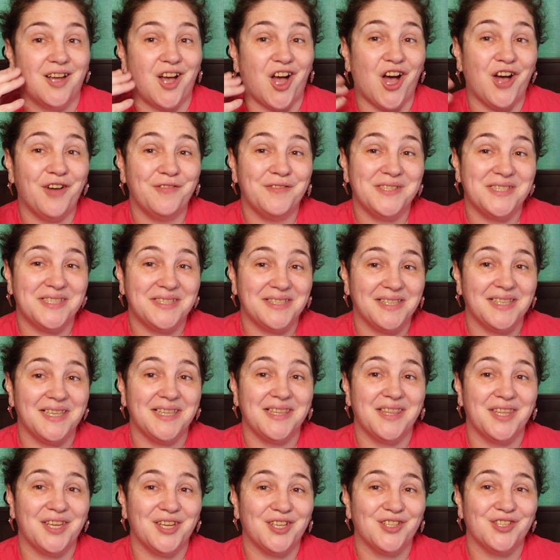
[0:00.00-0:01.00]
Obviously,
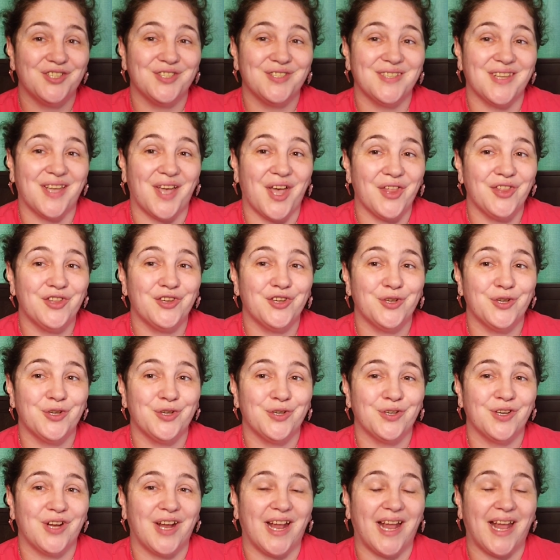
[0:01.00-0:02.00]
there's
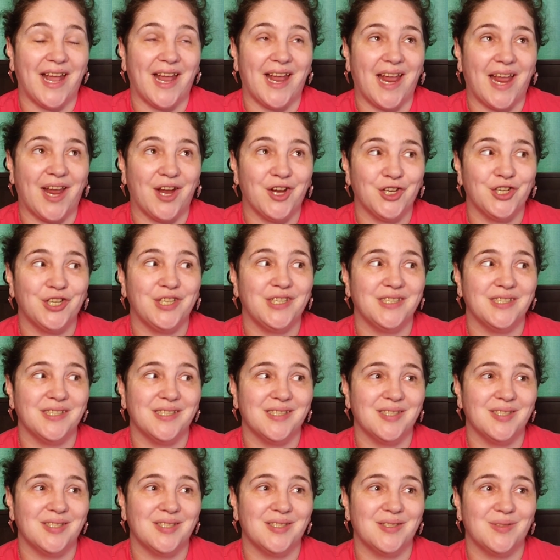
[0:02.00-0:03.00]
other
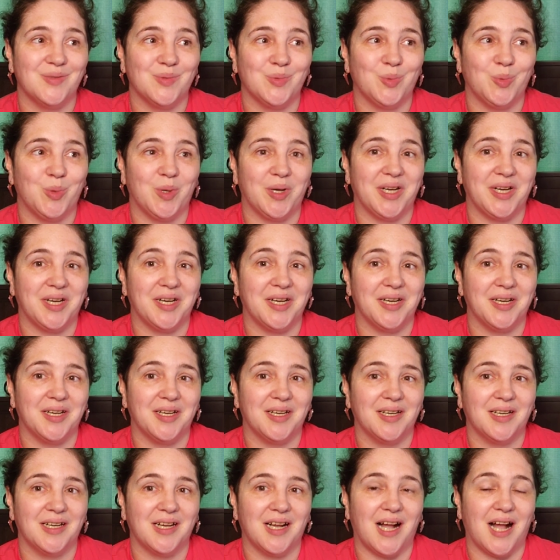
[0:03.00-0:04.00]
areas
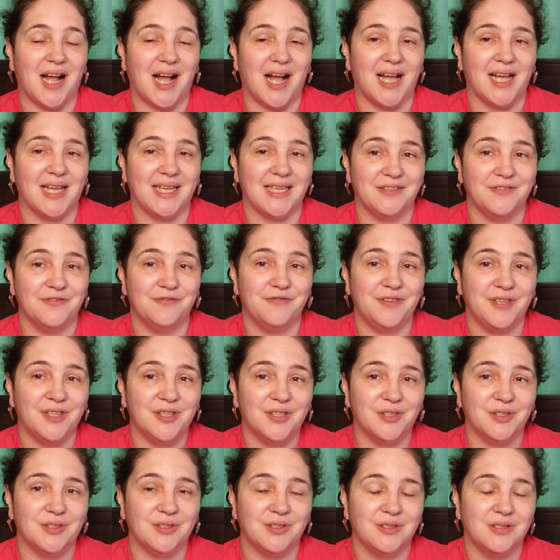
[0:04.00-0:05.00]
where I can
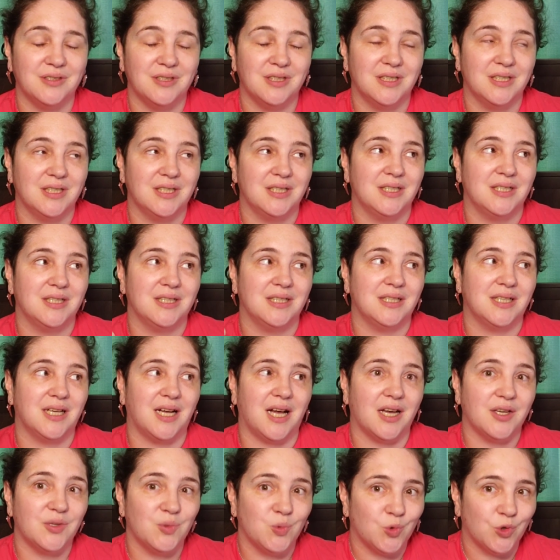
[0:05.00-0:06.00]
feel
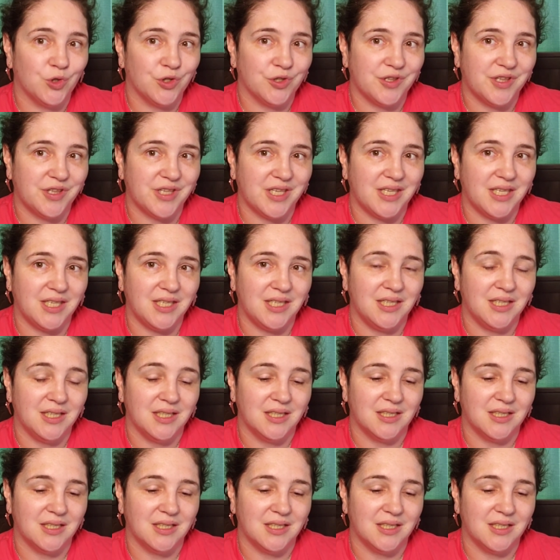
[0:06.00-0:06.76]
unworthy,